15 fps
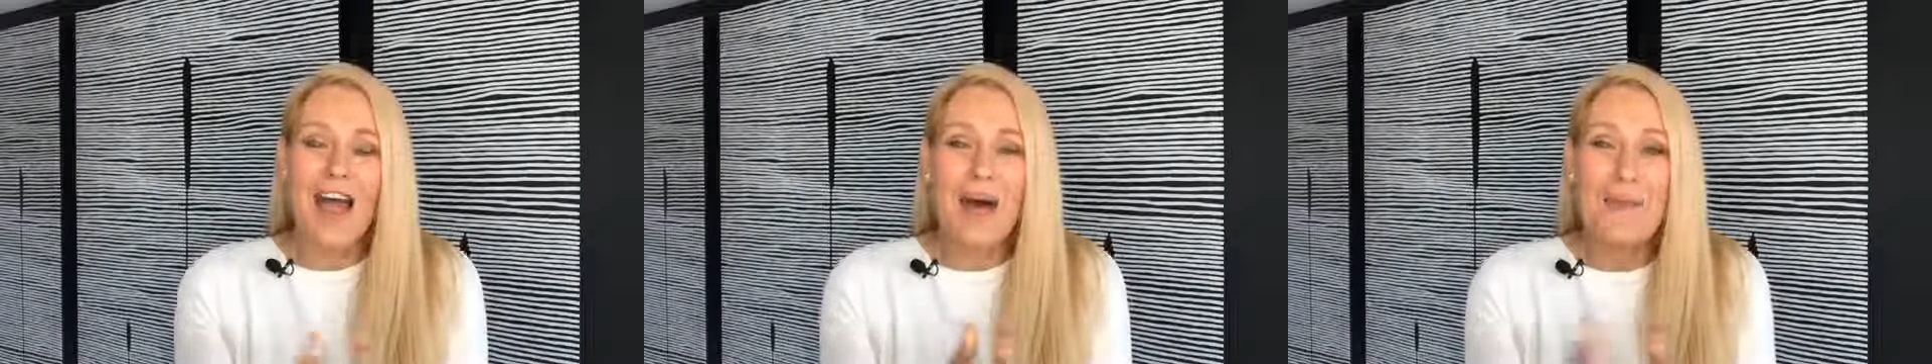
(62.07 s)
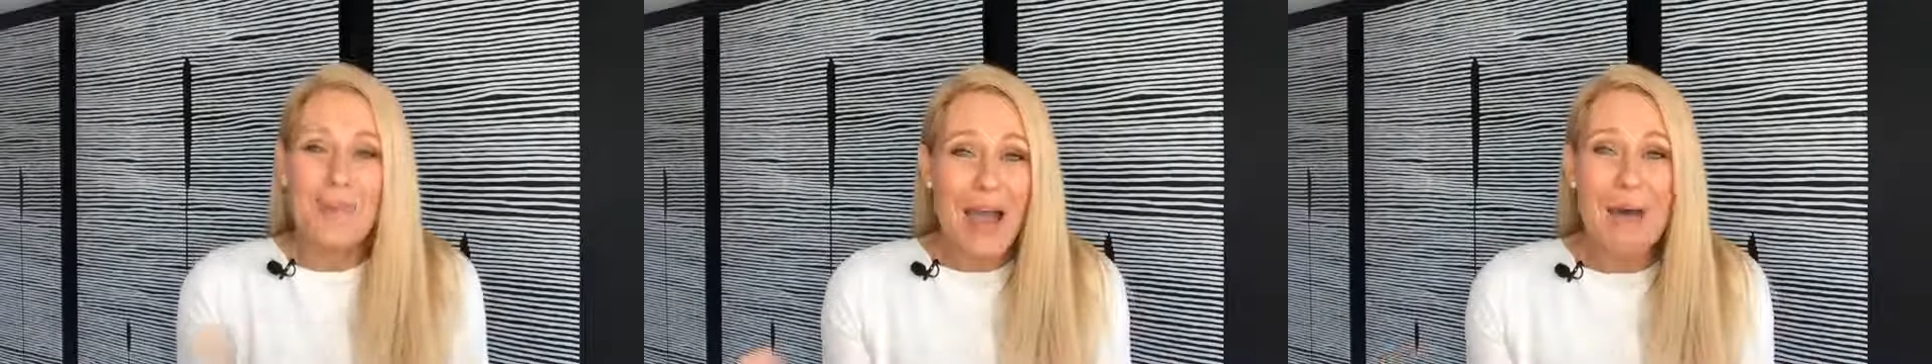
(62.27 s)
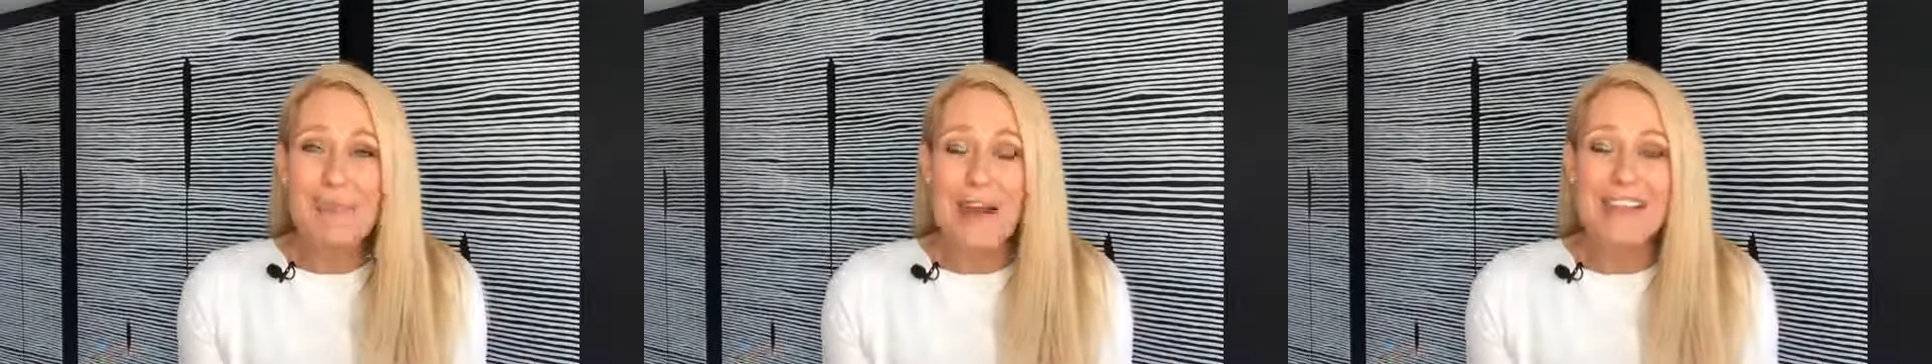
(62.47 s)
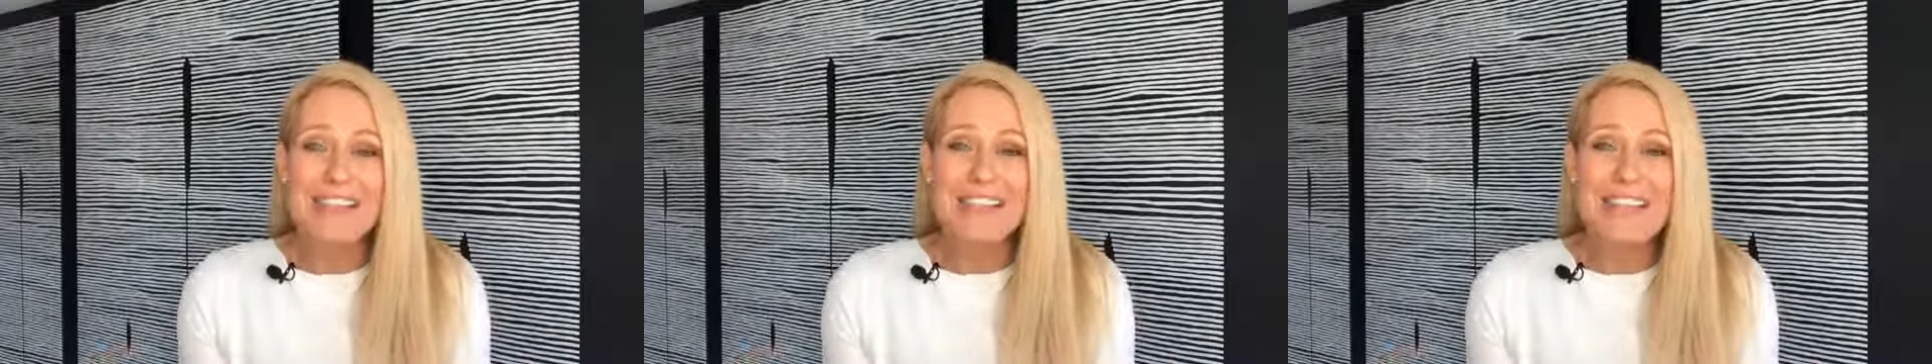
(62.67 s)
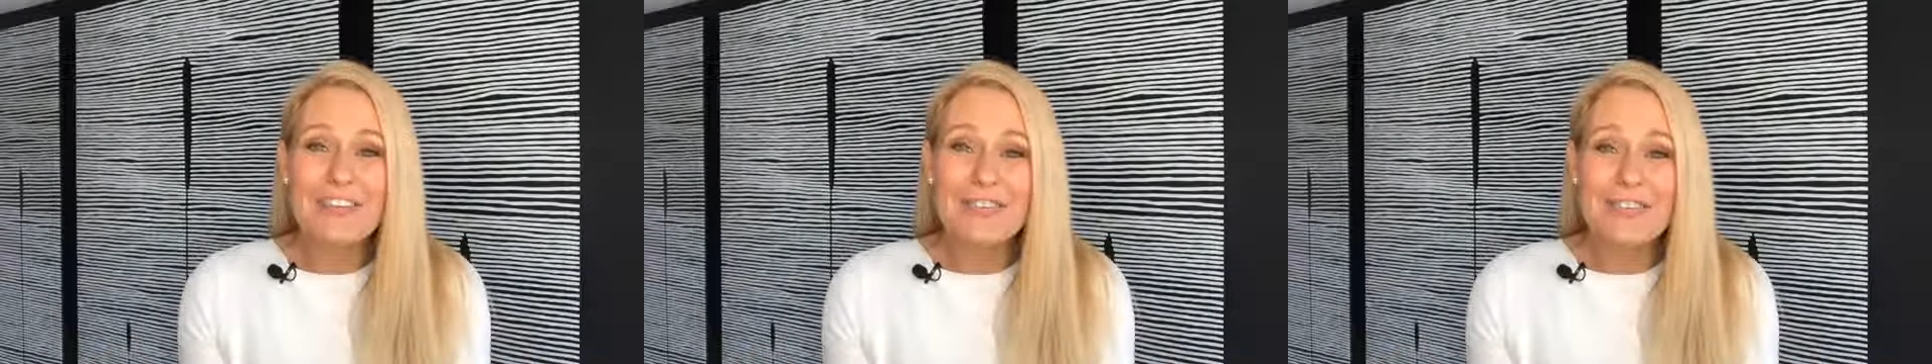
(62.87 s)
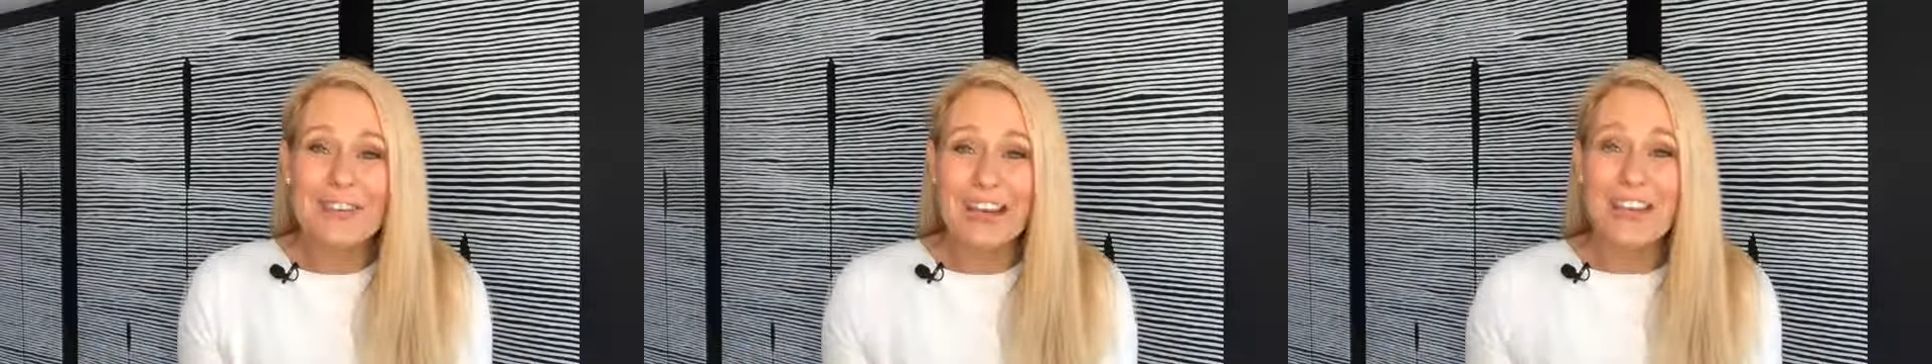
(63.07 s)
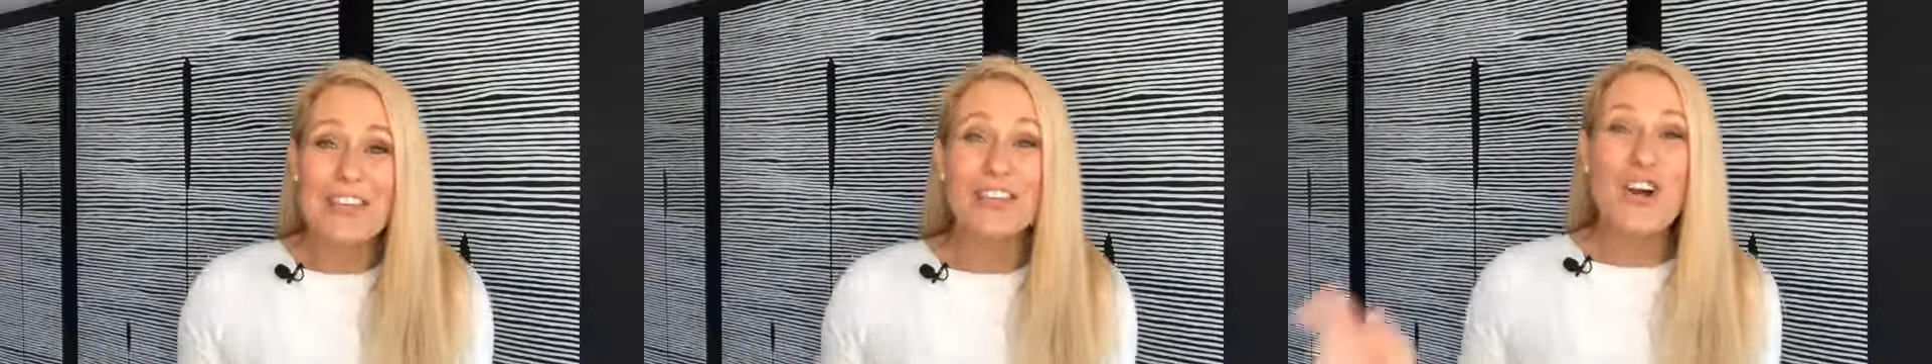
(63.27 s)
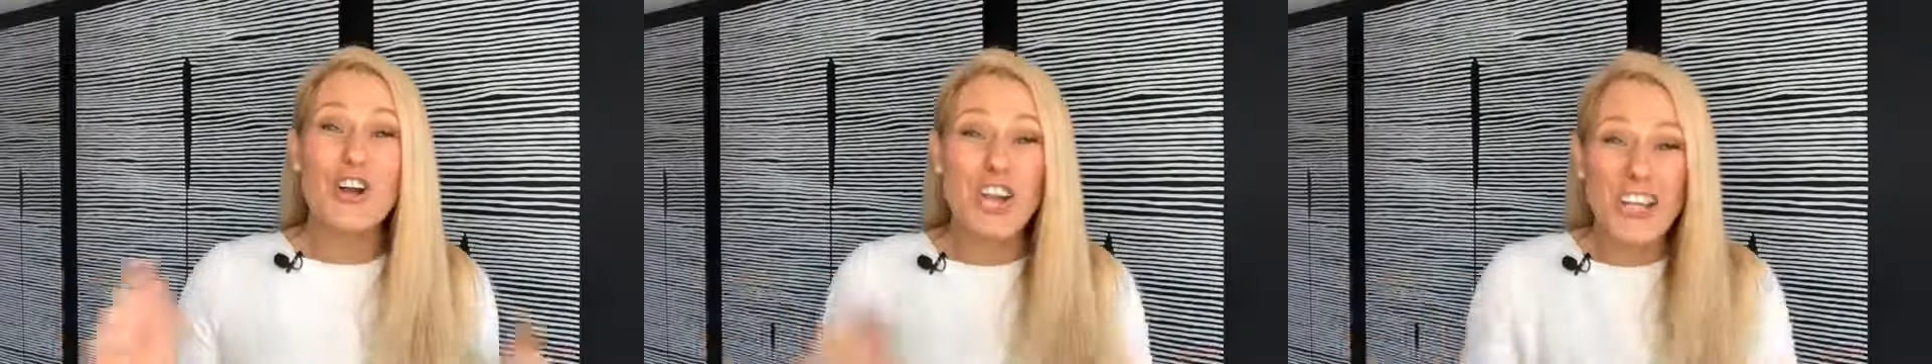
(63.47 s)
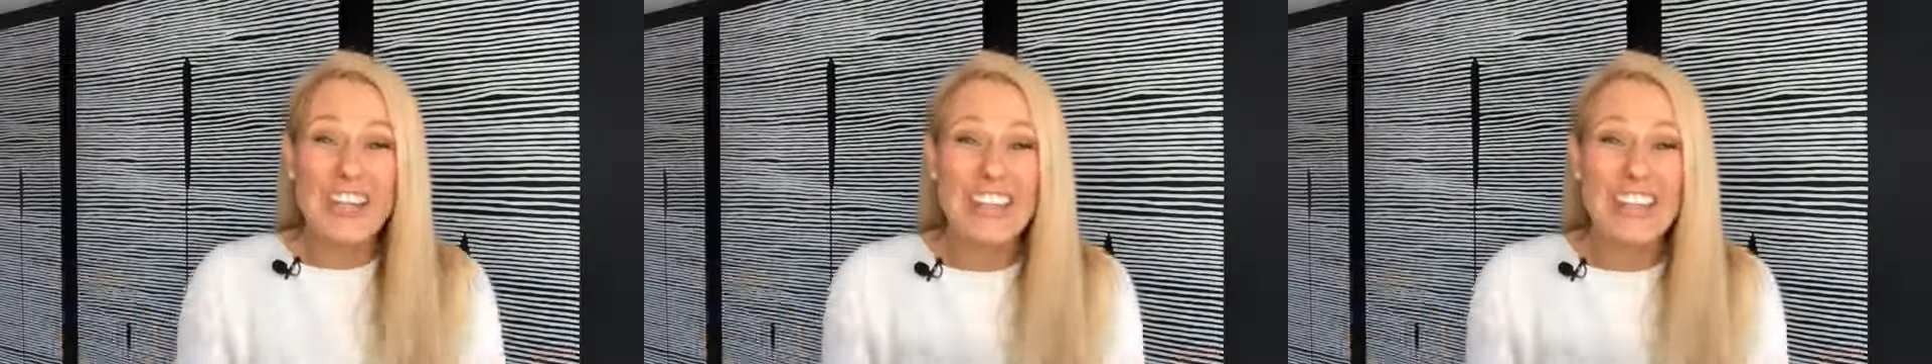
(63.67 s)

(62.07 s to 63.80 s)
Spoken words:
about my delivery. Not only